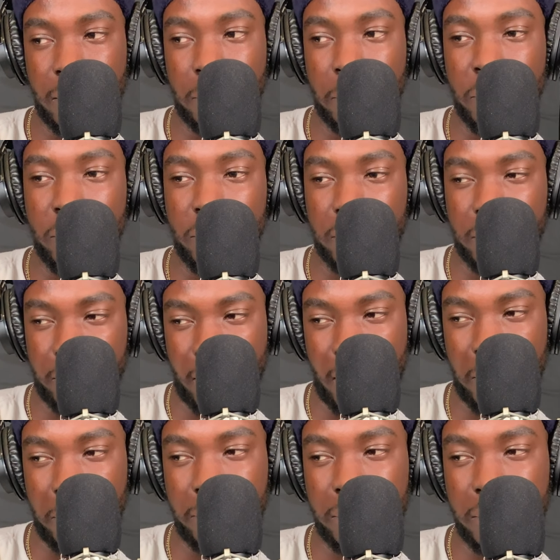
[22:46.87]
Music
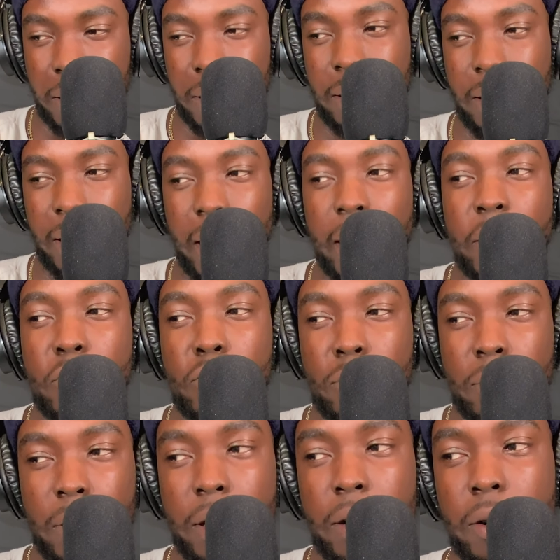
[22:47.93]
type city. And you a
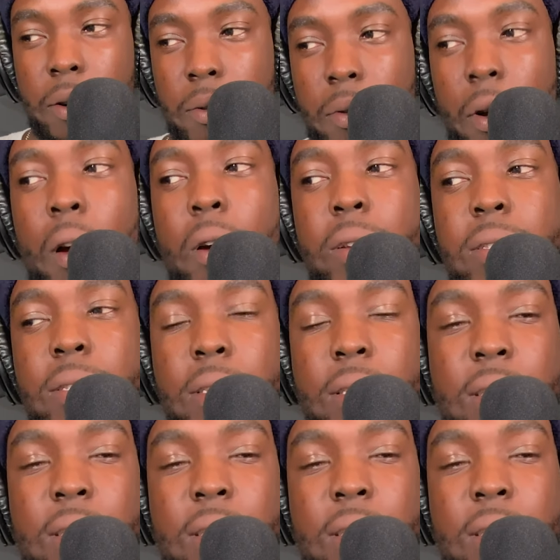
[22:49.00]
lyrical artist.